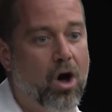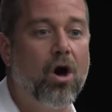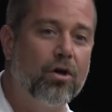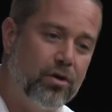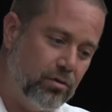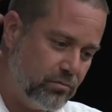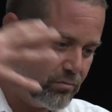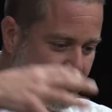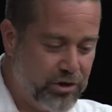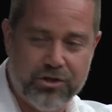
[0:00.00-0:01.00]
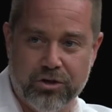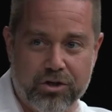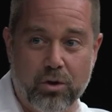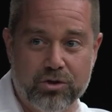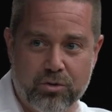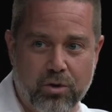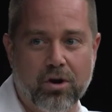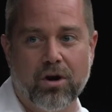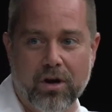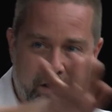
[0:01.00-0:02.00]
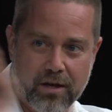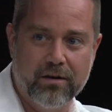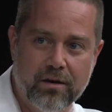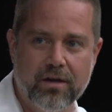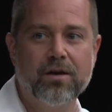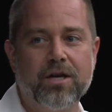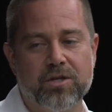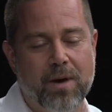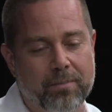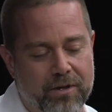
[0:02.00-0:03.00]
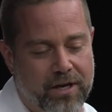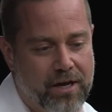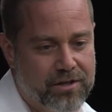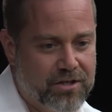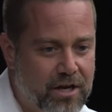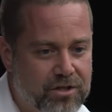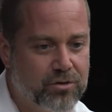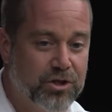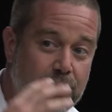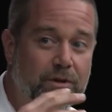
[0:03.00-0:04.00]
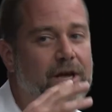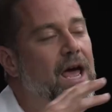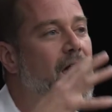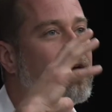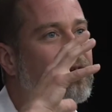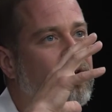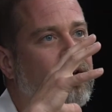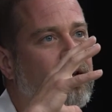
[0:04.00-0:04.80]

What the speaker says: All the research goes through her and then gets populated on the site. So she really had,